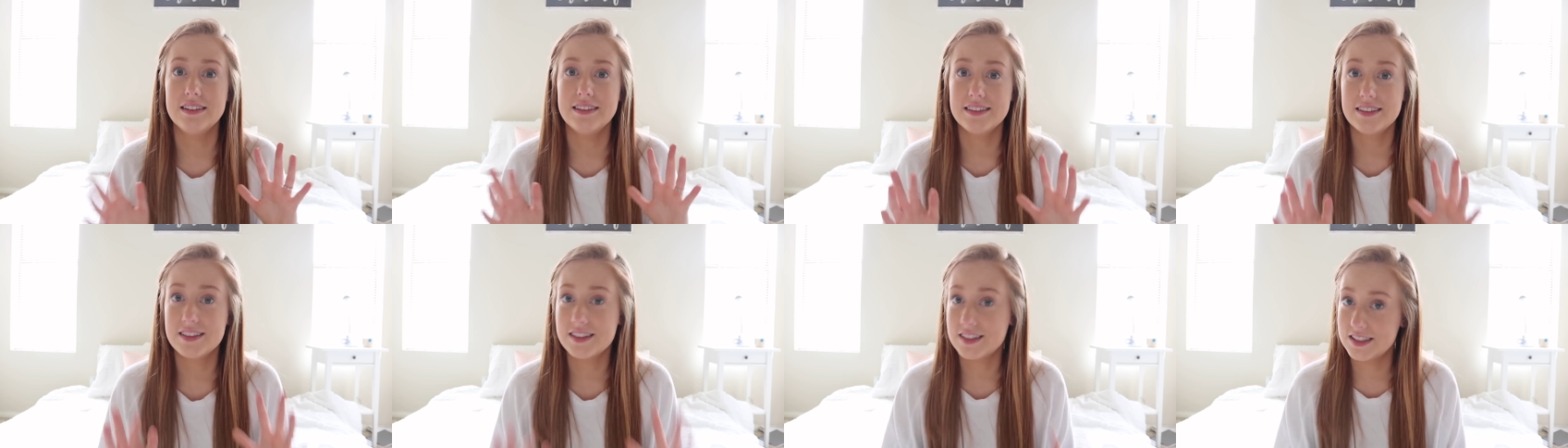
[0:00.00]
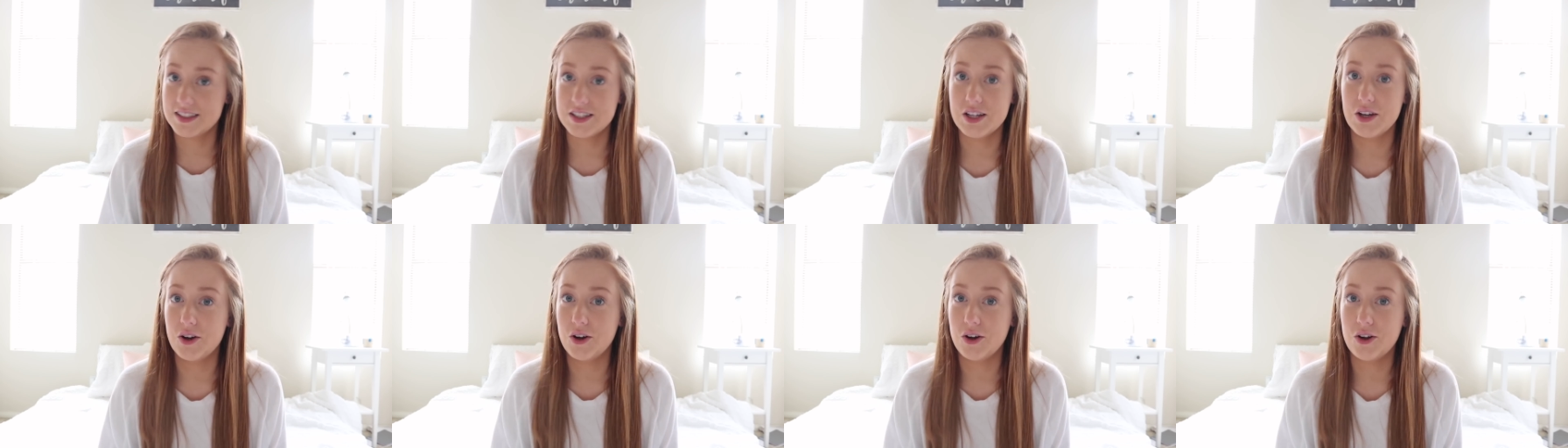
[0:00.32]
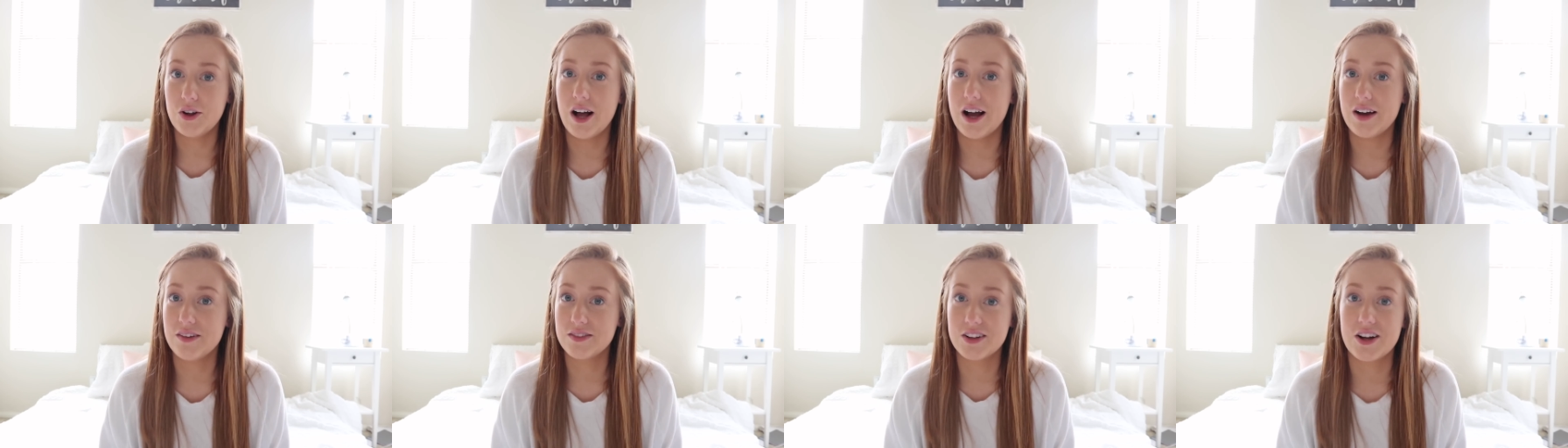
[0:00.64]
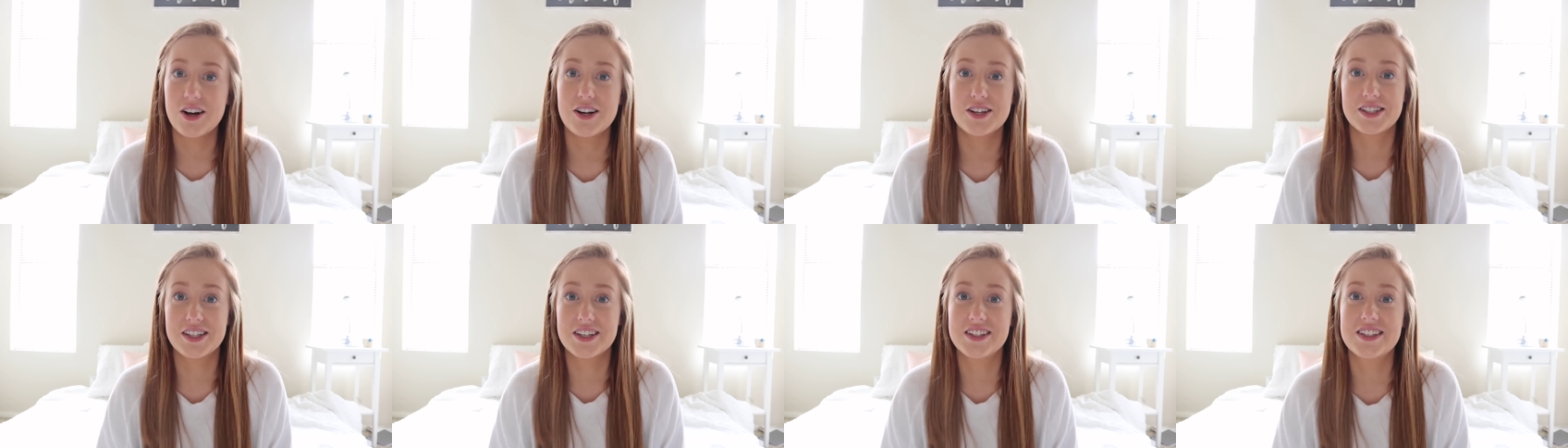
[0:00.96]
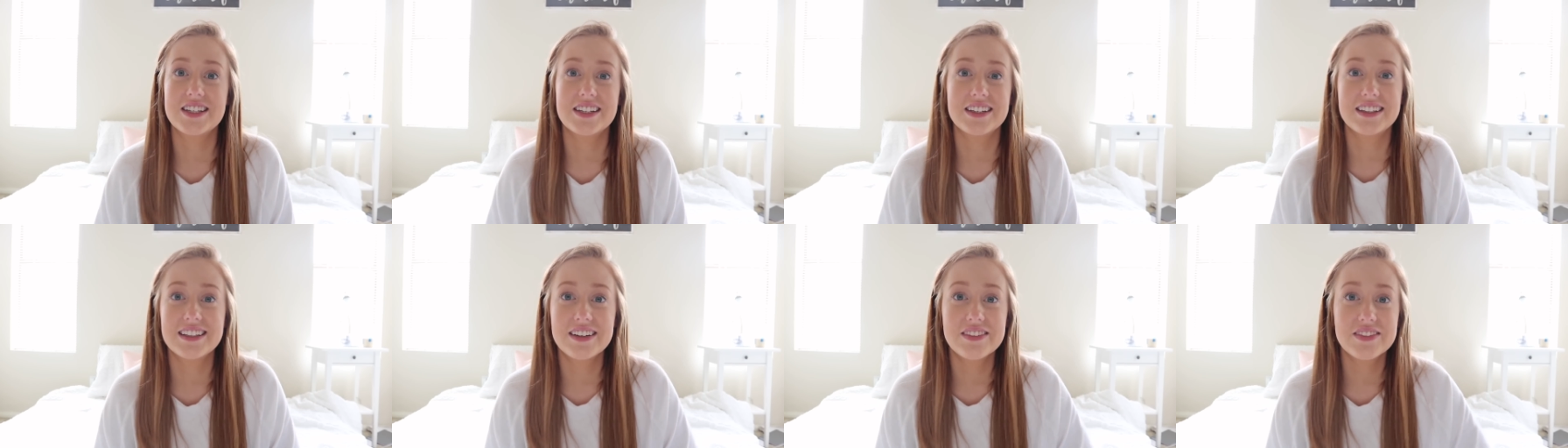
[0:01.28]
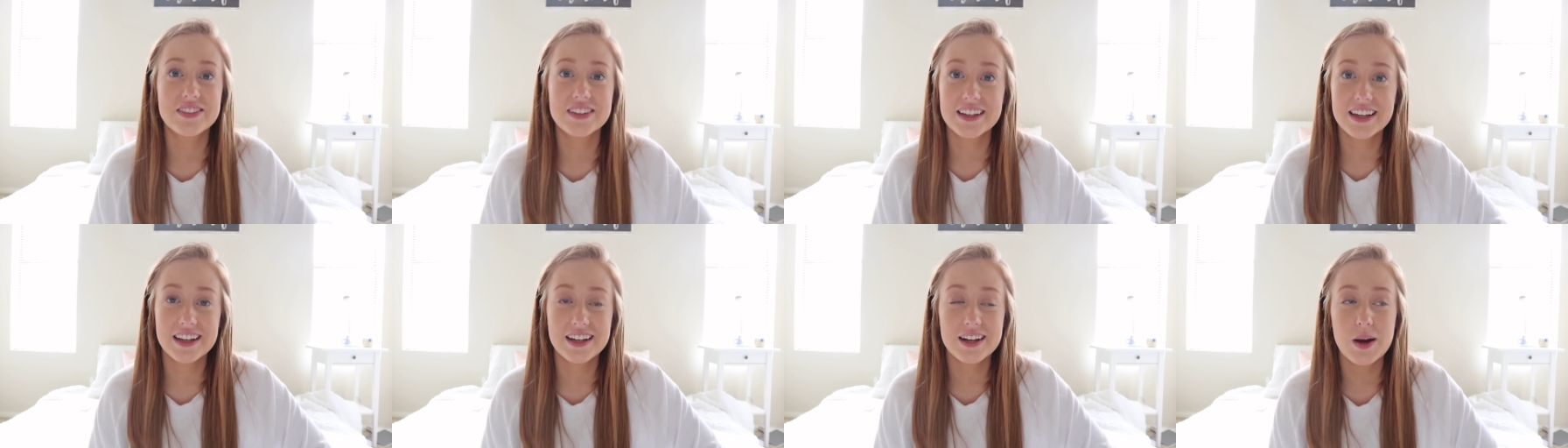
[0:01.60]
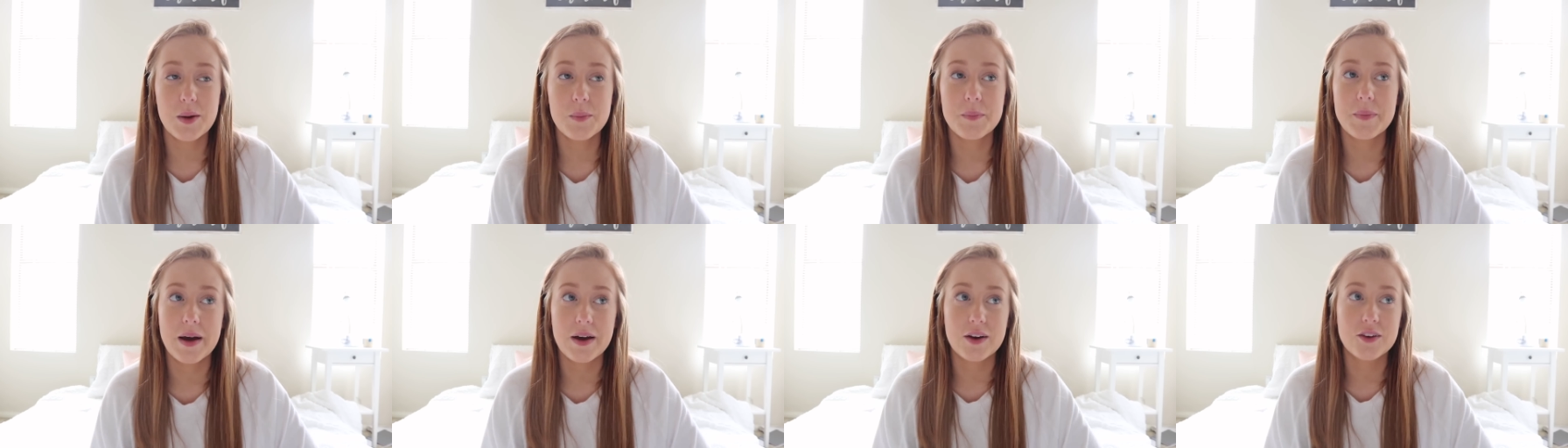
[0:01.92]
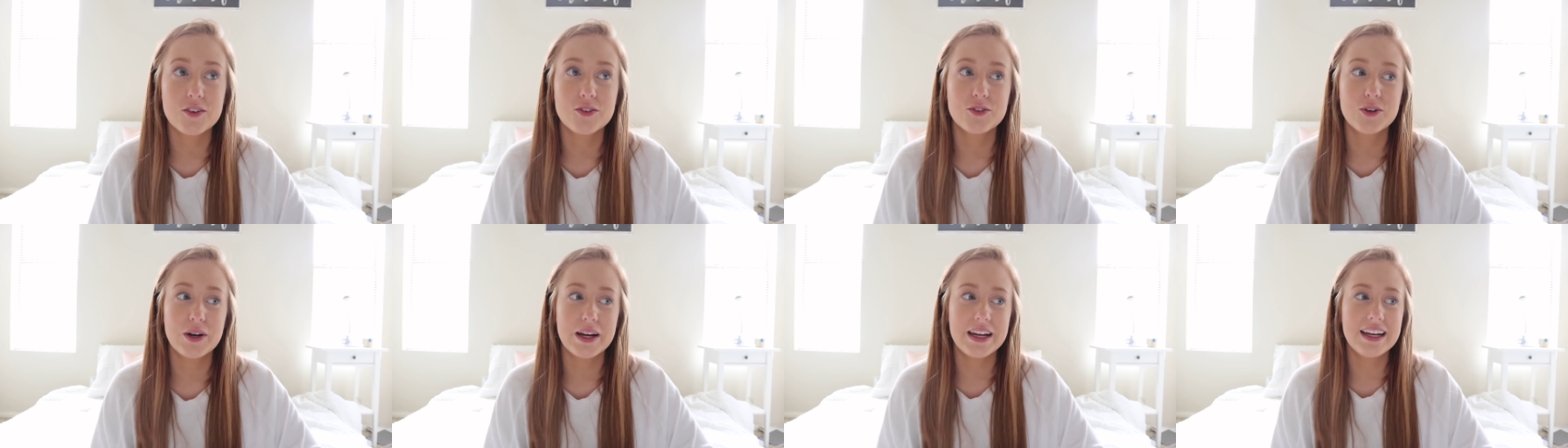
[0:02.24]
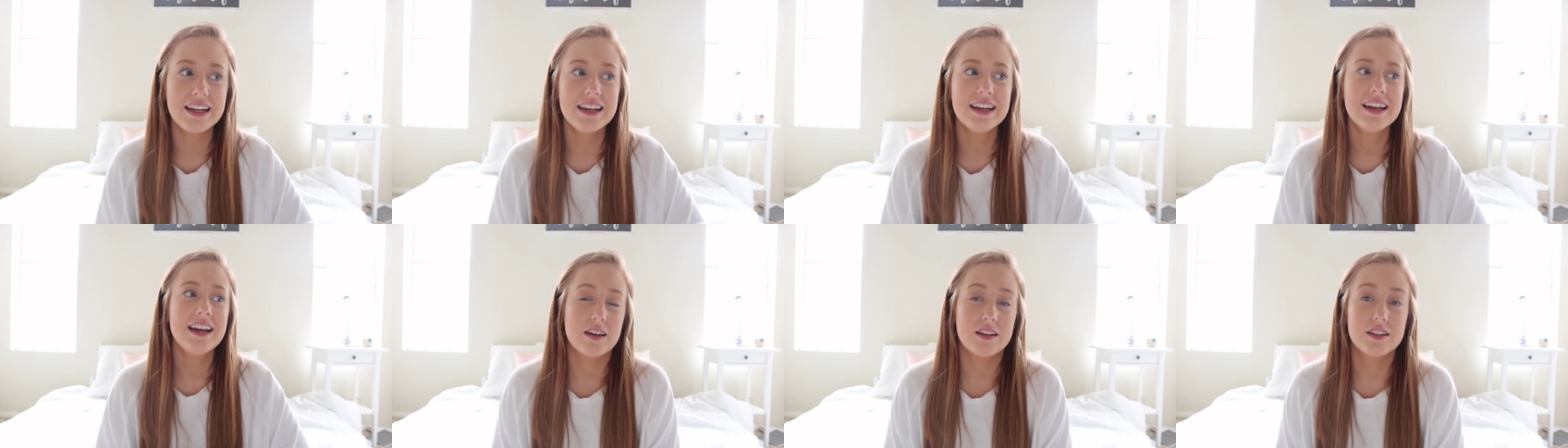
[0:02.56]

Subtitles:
still have lost a significant amount of weight